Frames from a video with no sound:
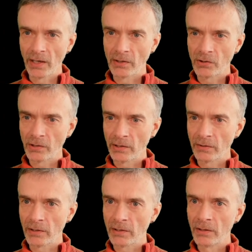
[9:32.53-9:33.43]
actually
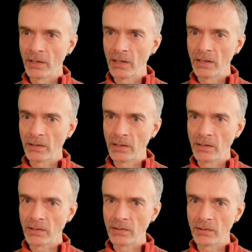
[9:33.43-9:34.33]
that
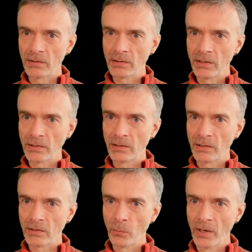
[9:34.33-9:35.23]

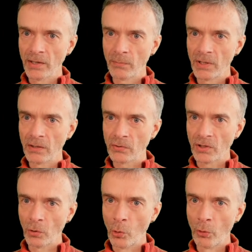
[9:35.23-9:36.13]
the one in the middle is
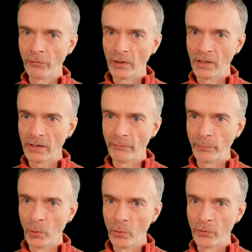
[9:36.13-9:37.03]
an overlay of
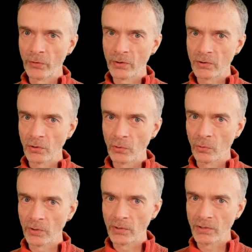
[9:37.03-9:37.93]
both.
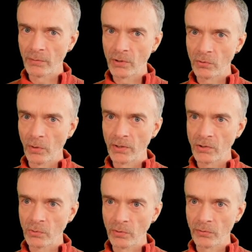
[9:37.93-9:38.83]
So it's image 1,
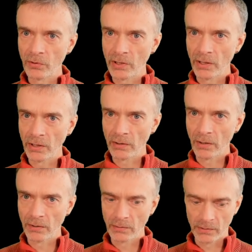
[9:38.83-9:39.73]
2, and 3,
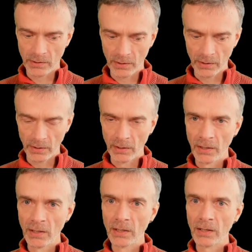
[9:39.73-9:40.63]
and
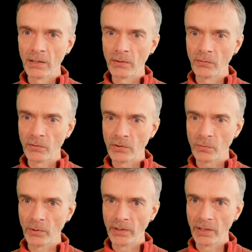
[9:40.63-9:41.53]
this
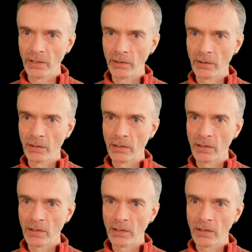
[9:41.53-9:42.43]
one here
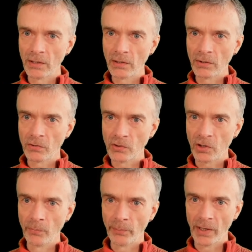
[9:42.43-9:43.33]
just
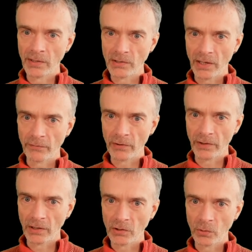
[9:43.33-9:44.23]
combines
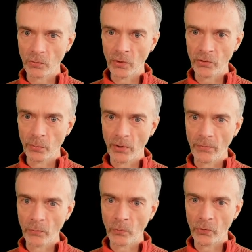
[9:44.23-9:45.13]
everything into the
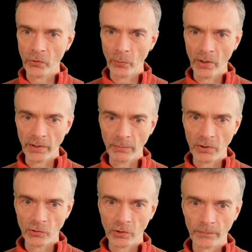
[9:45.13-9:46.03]
one
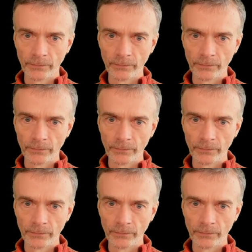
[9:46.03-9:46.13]
image.